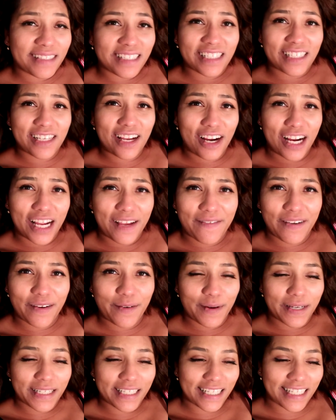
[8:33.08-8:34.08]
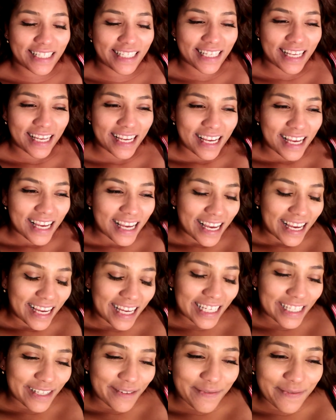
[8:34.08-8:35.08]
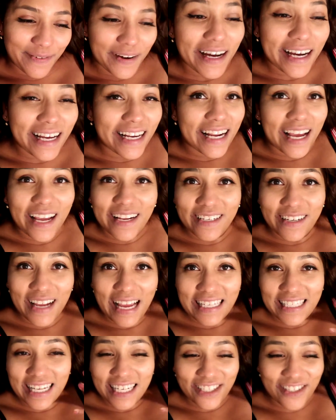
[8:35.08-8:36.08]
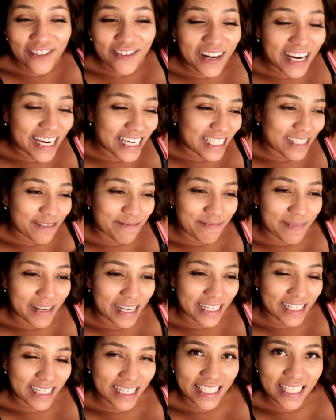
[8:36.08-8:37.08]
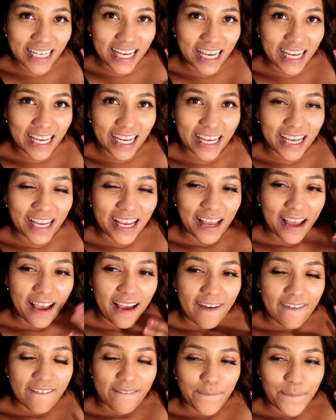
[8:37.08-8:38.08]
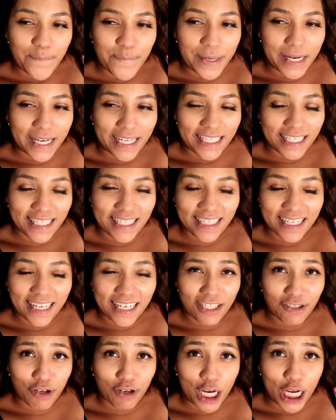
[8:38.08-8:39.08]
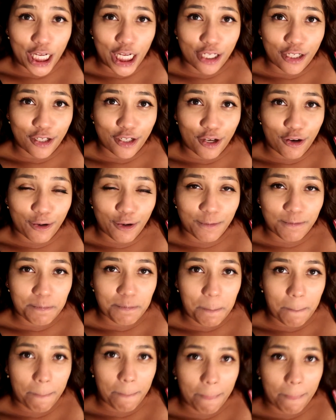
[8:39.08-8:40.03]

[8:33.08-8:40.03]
sorry if it wasn't as fun as I tried to make today, but I tried. So,